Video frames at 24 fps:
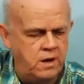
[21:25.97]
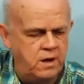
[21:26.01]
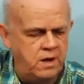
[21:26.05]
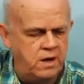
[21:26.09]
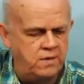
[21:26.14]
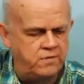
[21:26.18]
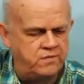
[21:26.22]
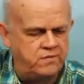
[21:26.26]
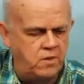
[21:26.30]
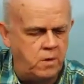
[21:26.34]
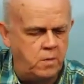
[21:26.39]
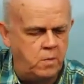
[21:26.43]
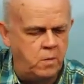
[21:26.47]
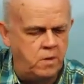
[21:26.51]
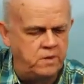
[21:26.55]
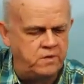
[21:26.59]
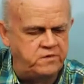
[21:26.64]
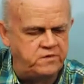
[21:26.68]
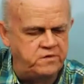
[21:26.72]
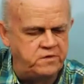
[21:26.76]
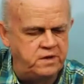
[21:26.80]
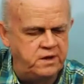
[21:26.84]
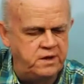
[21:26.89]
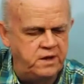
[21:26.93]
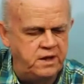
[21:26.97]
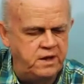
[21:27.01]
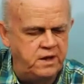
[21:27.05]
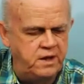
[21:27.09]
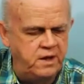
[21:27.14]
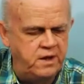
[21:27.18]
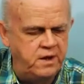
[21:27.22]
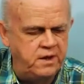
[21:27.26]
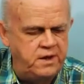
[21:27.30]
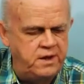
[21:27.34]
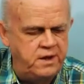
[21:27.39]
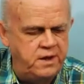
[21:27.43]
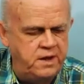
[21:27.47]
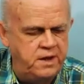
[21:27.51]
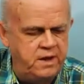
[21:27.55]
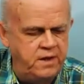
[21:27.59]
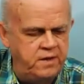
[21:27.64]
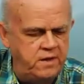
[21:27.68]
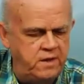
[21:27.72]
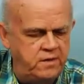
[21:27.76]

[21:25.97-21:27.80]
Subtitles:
If someone's singing in a key